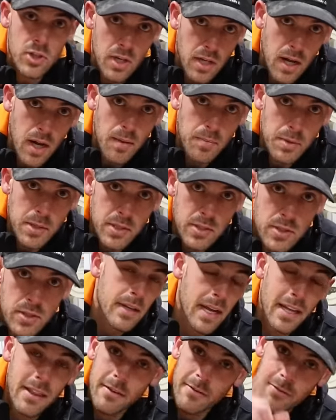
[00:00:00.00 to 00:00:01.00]
should accomplish.
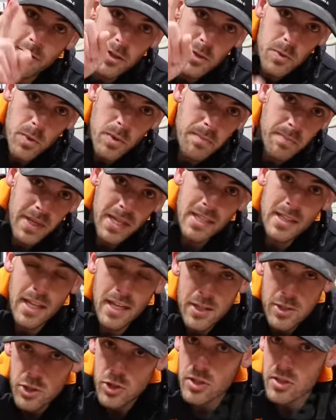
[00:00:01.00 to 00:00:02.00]
And the first one being
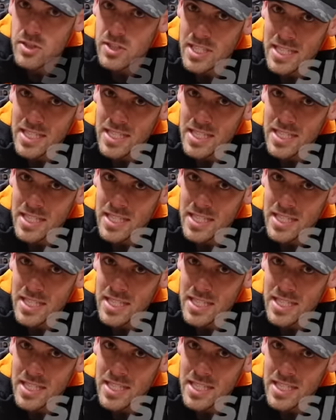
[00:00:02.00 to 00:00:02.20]
that it should